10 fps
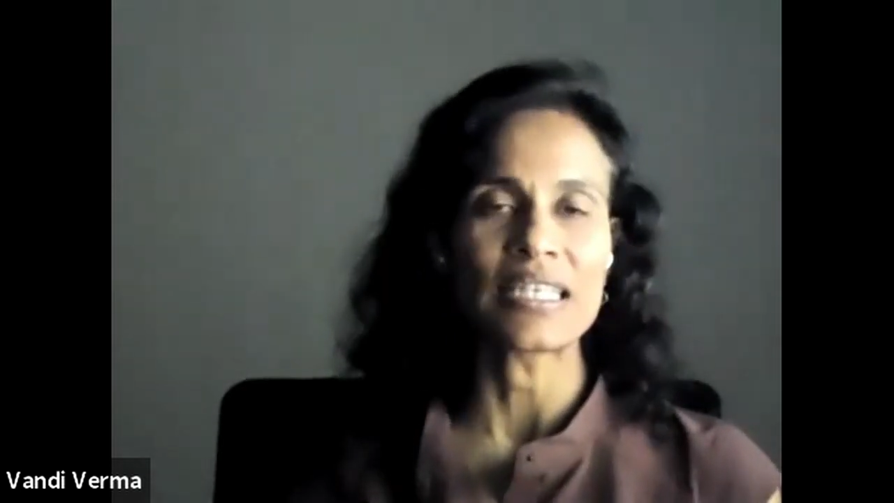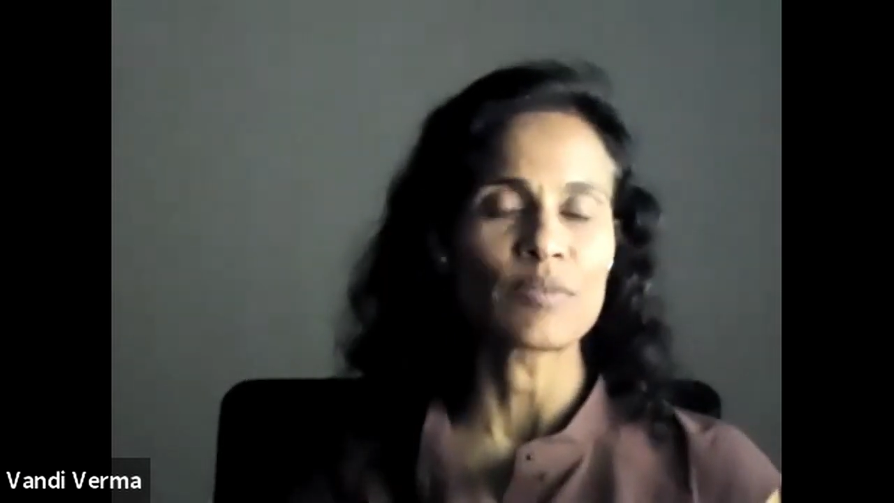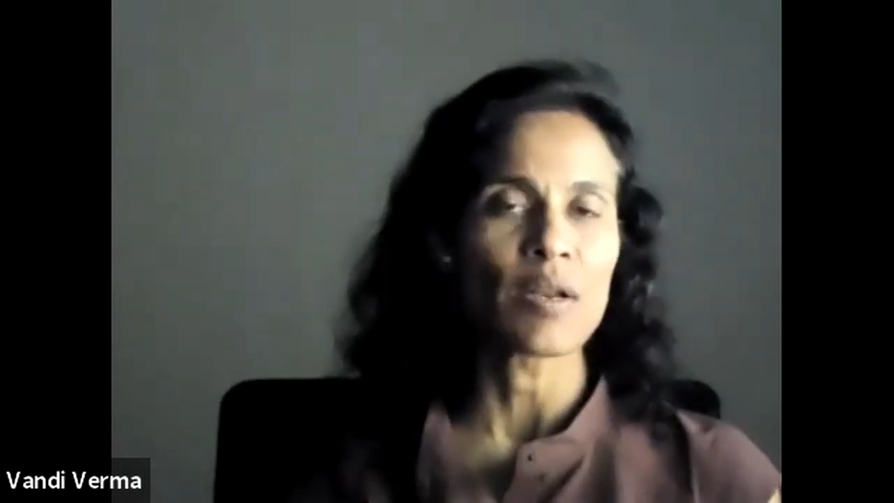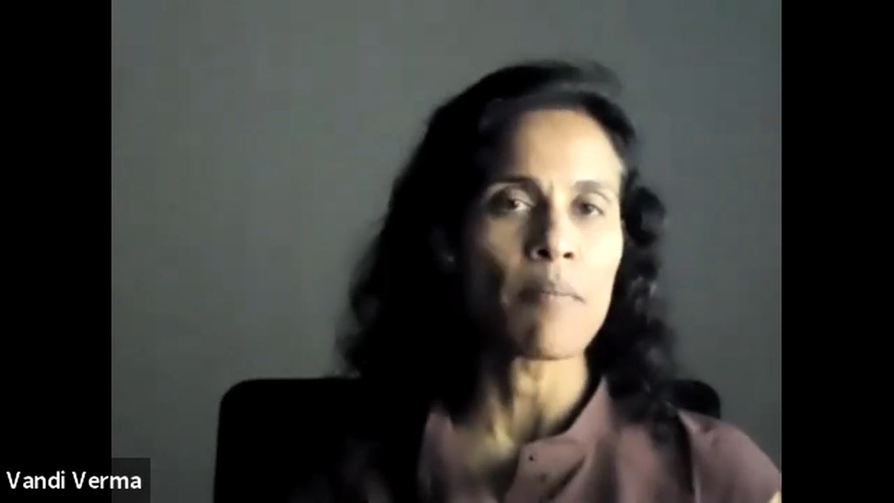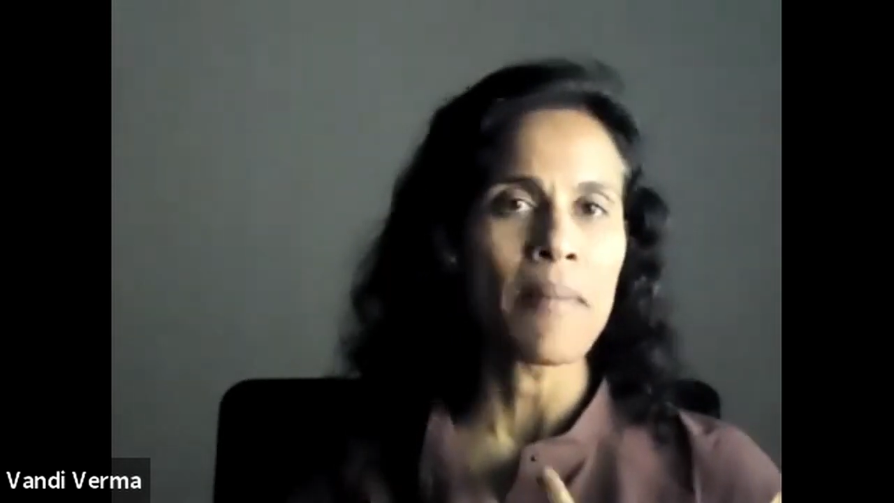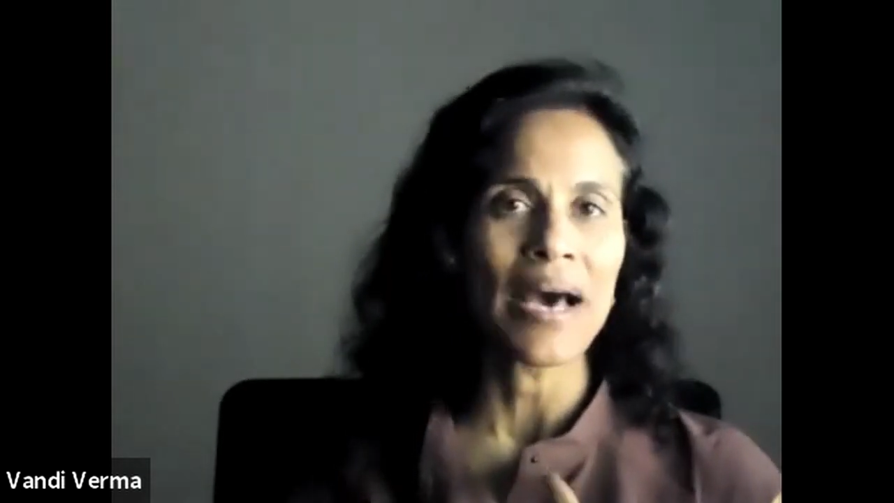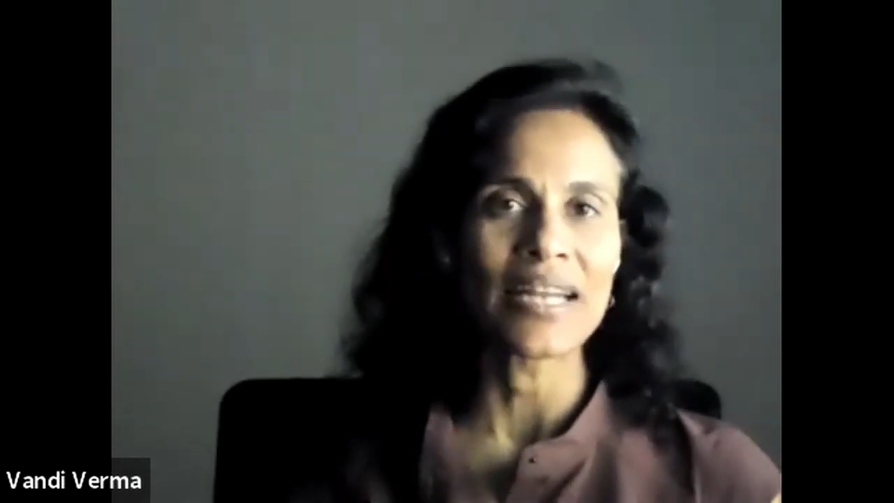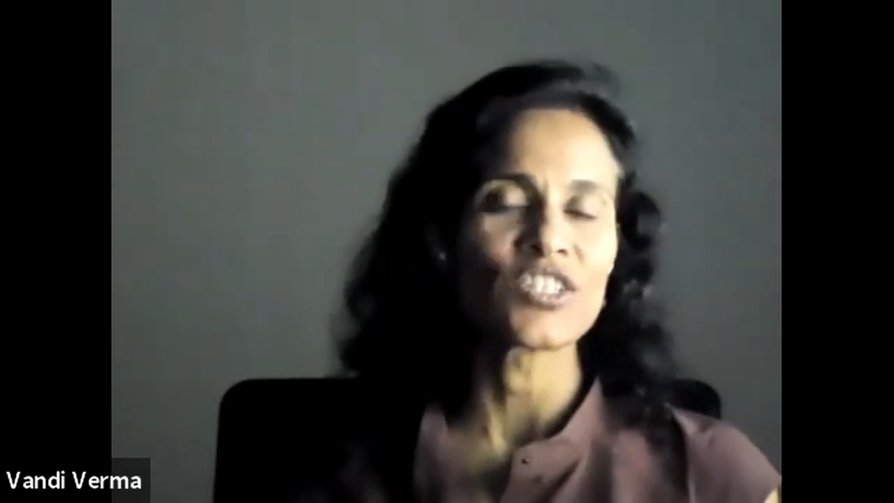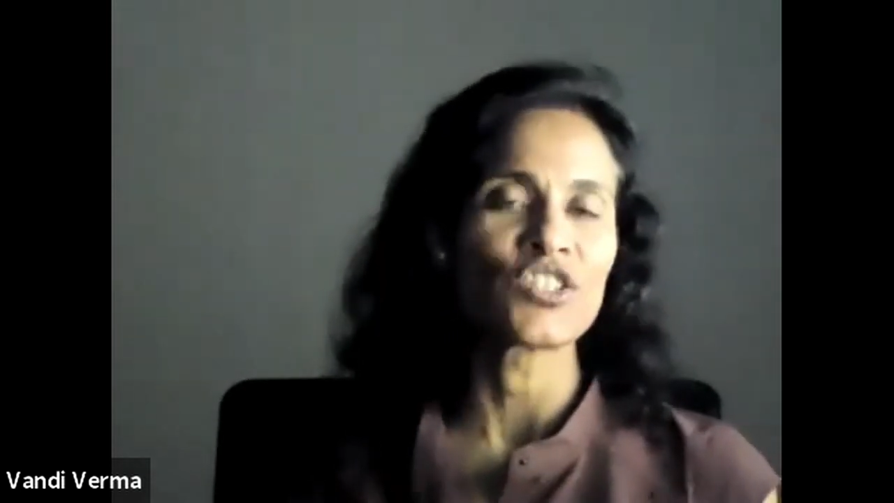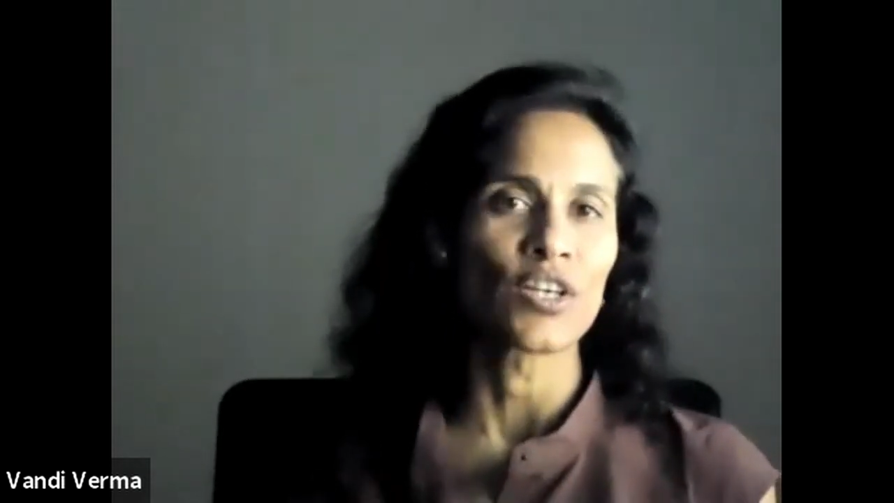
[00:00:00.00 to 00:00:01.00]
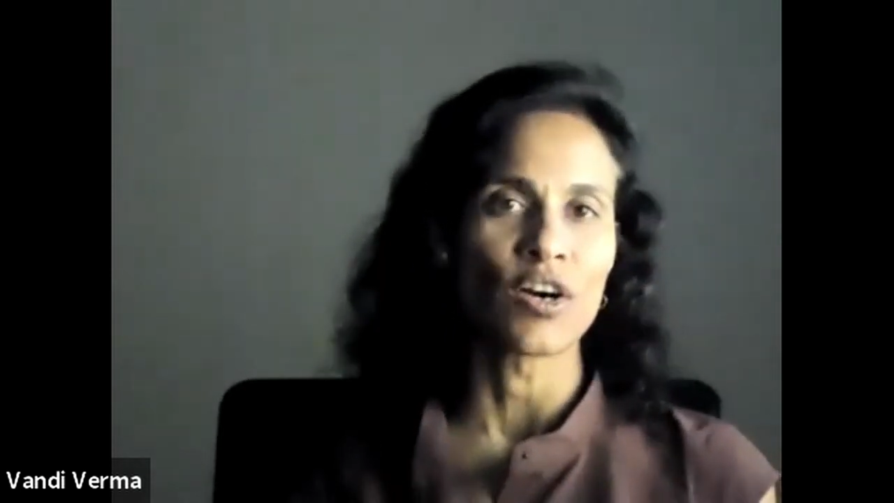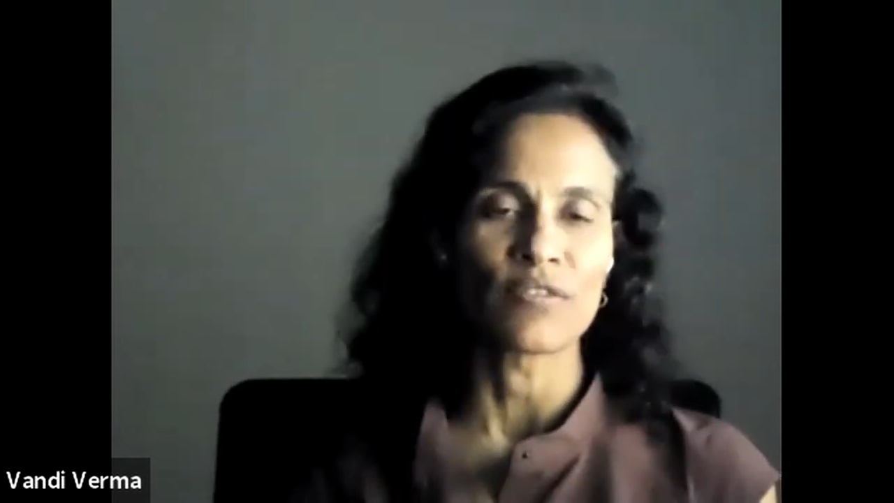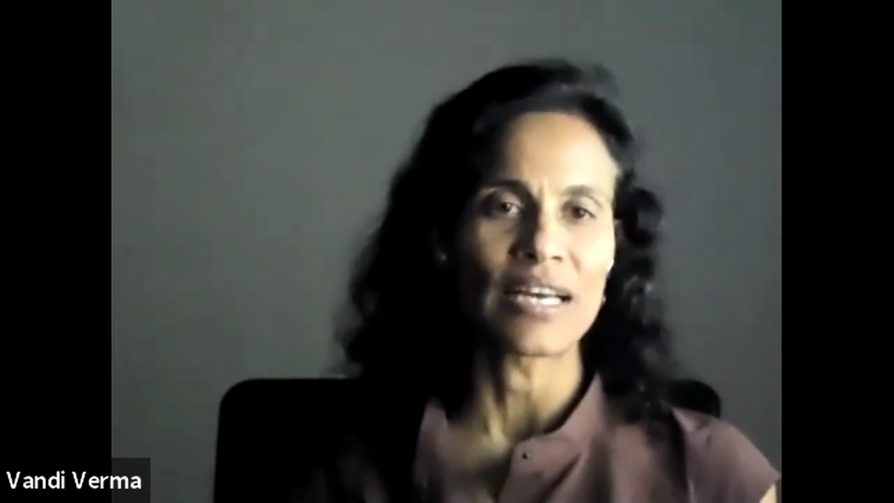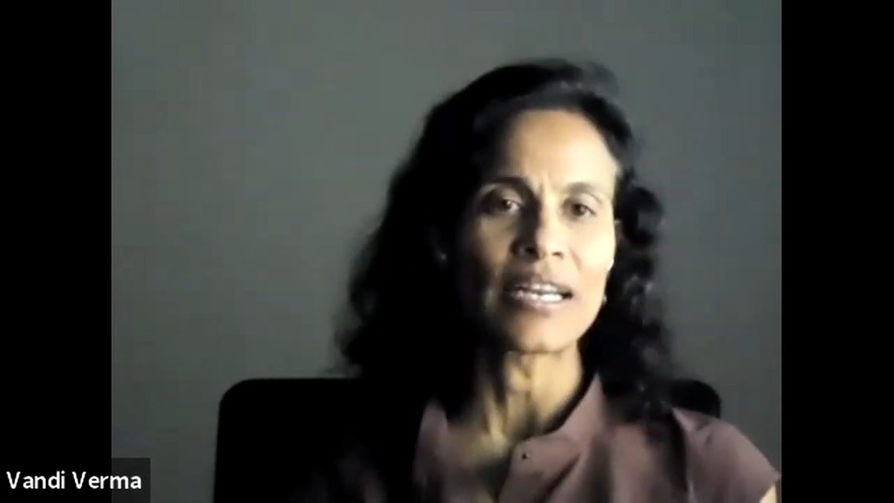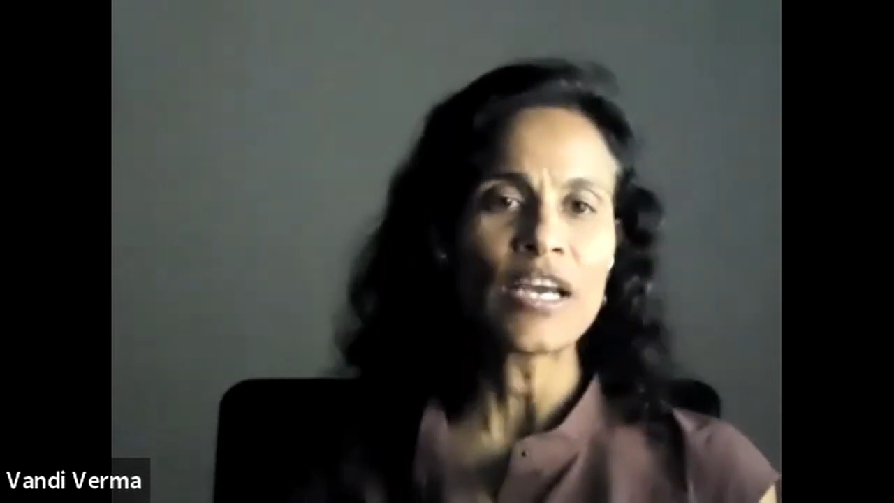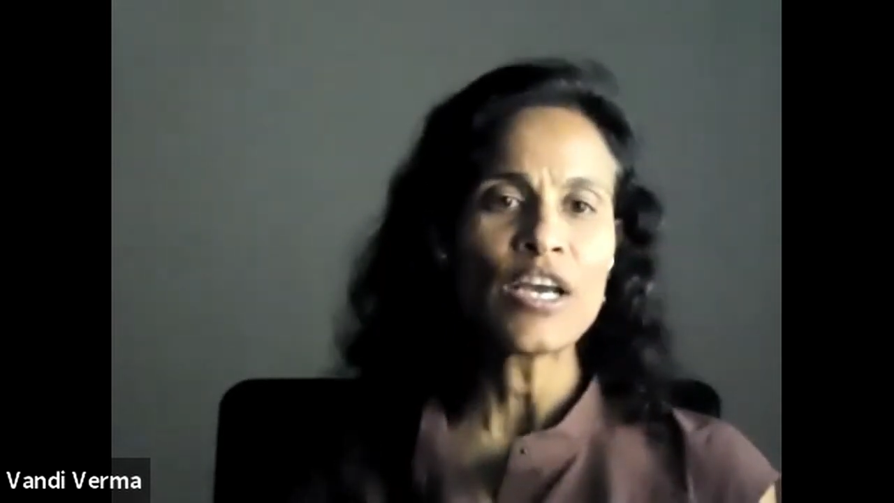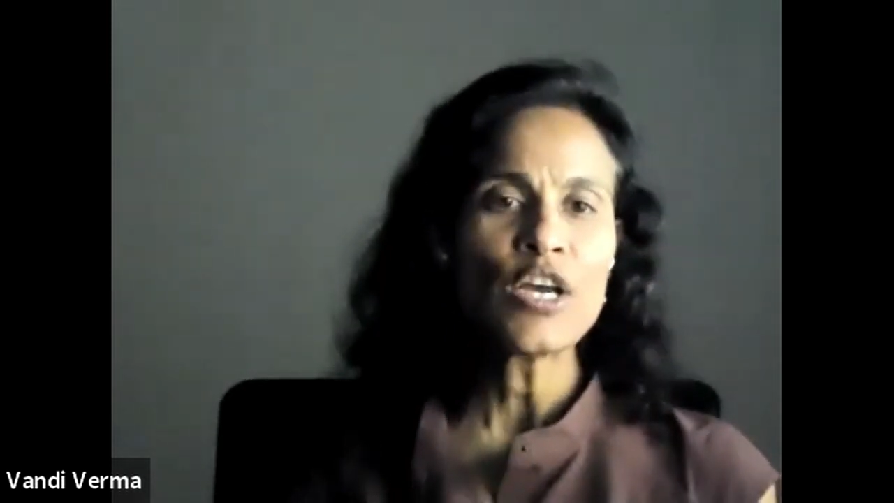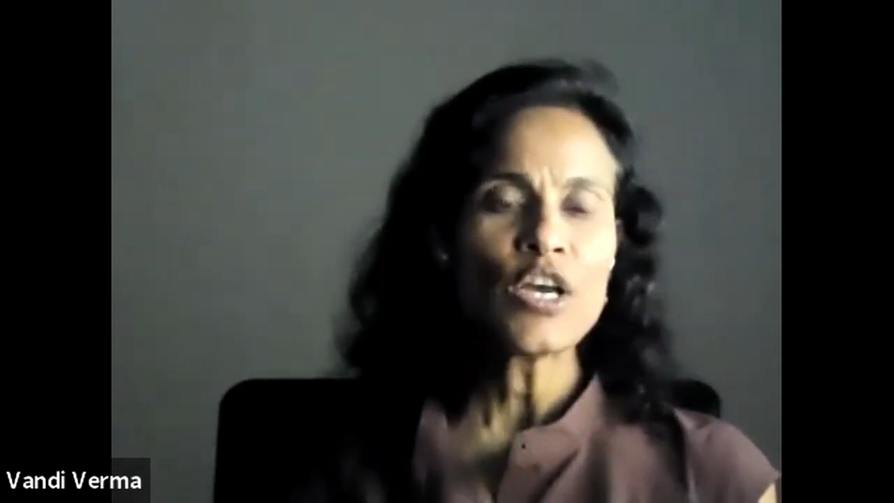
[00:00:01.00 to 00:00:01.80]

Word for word: teams and managing all of that.